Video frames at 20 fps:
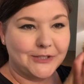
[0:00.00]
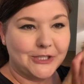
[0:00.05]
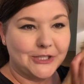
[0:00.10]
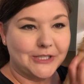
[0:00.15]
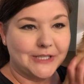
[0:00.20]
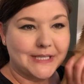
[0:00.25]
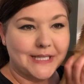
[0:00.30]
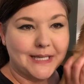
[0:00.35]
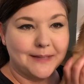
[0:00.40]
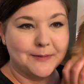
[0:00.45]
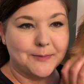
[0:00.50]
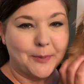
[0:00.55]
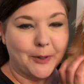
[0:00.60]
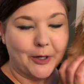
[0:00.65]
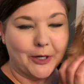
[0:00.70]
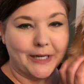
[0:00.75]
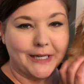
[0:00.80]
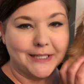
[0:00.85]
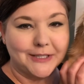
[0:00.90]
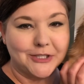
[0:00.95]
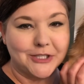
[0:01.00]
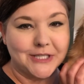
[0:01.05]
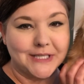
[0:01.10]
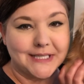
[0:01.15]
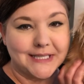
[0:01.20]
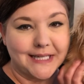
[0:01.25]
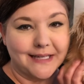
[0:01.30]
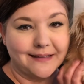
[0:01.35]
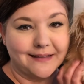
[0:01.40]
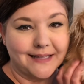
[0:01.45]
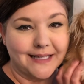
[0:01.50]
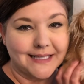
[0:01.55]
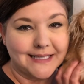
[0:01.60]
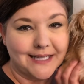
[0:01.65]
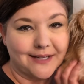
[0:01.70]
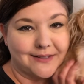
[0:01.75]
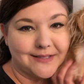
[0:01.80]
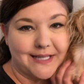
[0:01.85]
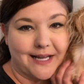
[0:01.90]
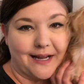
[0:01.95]
just keeps barking. She's seeing things
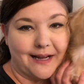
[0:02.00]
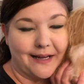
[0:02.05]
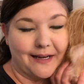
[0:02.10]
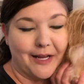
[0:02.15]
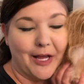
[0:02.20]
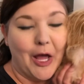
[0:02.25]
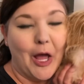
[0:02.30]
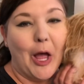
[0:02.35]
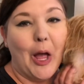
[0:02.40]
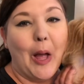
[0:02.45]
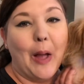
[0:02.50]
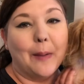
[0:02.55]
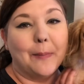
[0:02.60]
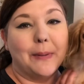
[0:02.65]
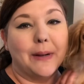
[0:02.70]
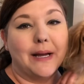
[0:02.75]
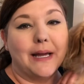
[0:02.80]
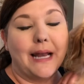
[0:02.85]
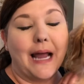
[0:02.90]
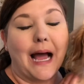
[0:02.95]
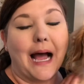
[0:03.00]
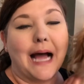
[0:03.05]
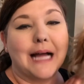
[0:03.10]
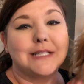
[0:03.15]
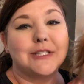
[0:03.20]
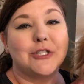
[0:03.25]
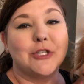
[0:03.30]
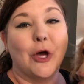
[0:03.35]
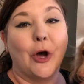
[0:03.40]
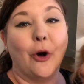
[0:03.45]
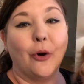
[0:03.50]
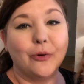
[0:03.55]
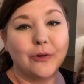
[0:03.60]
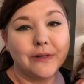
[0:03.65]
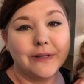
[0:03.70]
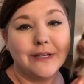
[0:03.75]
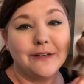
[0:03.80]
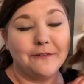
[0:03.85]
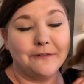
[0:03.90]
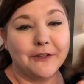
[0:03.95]
outside. But I
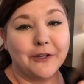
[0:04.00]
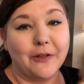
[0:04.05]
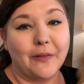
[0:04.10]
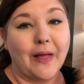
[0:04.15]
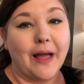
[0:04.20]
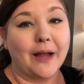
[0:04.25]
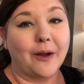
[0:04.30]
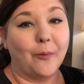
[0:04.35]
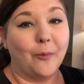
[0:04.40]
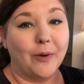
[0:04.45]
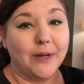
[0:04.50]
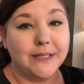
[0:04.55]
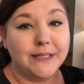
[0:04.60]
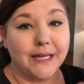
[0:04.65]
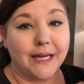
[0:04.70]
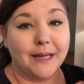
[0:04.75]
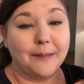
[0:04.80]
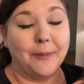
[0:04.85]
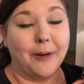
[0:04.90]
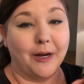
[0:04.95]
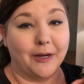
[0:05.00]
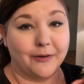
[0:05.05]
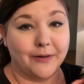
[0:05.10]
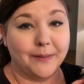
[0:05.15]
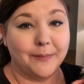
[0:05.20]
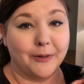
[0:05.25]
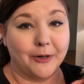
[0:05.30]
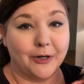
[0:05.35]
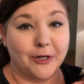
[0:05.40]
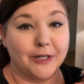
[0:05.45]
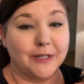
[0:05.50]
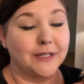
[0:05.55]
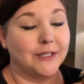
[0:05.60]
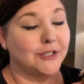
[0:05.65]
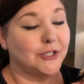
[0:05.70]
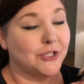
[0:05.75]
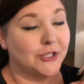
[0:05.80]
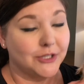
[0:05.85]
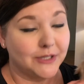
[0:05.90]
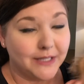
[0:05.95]
totally feel like one day Pottery Barn
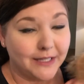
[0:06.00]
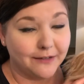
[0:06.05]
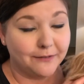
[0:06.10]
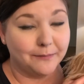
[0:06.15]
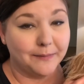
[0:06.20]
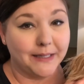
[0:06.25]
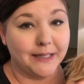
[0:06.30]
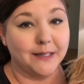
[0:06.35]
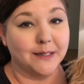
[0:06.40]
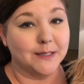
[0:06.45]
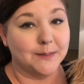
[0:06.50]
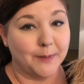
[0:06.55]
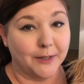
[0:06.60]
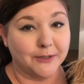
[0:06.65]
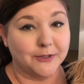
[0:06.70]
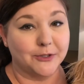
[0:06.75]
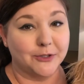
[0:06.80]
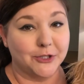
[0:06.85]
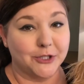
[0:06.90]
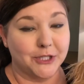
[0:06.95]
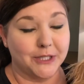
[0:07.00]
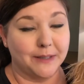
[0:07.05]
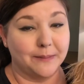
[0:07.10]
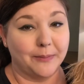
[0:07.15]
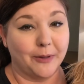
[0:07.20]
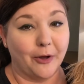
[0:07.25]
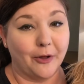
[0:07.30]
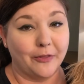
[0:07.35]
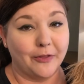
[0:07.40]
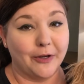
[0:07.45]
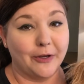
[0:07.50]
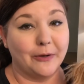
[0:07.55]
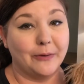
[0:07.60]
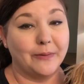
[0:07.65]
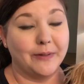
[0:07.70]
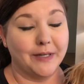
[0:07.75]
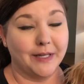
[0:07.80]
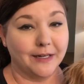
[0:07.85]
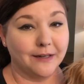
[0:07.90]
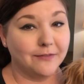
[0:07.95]
should give me a sponsorship.
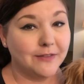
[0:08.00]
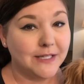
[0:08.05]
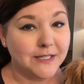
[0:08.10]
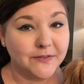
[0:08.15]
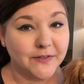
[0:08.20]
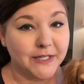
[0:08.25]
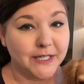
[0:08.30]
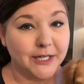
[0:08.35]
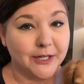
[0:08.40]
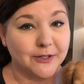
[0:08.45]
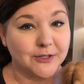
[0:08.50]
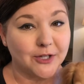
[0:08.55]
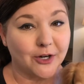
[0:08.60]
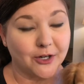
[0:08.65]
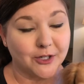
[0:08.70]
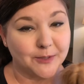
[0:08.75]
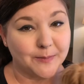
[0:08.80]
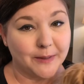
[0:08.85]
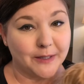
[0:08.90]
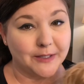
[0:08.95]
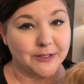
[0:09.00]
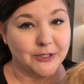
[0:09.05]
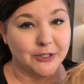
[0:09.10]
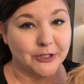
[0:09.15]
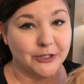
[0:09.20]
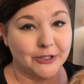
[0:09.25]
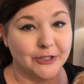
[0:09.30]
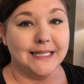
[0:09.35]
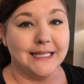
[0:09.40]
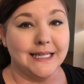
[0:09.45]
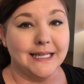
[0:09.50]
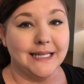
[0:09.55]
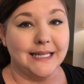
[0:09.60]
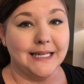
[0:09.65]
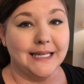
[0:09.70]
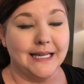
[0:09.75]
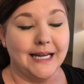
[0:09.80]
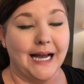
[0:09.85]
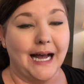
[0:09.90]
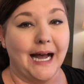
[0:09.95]
Although none of these videos are sponsored,
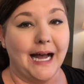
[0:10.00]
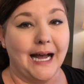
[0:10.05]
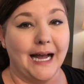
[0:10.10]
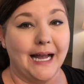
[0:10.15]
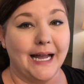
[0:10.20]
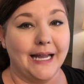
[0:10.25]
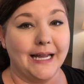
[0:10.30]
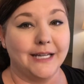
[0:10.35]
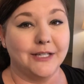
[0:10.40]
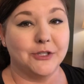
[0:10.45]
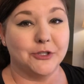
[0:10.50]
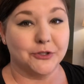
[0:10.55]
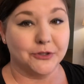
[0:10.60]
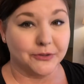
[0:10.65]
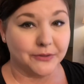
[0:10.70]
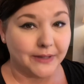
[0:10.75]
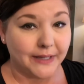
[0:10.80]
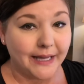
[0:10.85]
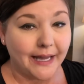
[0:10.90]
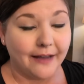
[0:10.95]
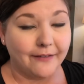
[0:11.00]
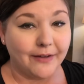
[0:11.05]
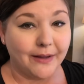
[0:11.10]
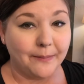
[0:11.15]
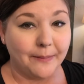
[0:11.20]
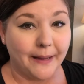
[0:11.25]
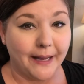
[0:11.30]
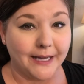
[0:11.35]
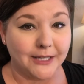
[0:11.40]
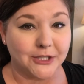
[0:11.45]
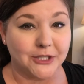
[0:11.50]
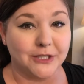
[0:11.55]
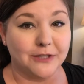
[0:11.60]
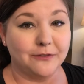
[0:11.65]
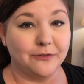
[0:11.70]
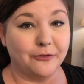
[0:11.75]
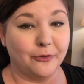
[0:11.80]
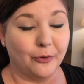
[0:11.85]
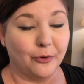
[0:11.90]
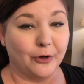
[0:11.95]
I truly have a
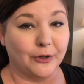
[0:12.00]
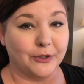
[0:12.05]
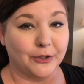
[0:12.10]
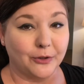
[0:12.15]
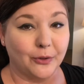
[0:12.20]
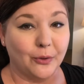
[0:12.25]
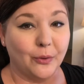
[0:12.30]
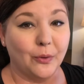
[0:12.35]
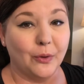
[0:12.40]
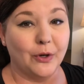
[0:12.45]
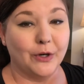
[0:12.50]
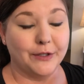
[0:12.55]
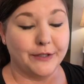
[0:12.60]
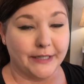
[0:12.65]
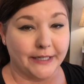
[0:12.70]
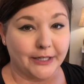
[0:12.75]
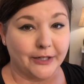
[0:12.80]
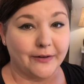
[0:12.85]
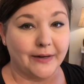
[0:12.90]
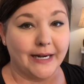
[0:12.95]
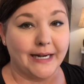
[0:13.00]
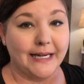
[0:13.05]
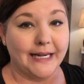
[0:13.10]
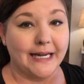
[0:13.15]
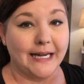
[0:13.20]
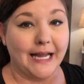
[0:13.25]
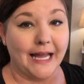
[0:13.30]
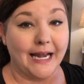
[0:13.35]
passion for decor, decorating, and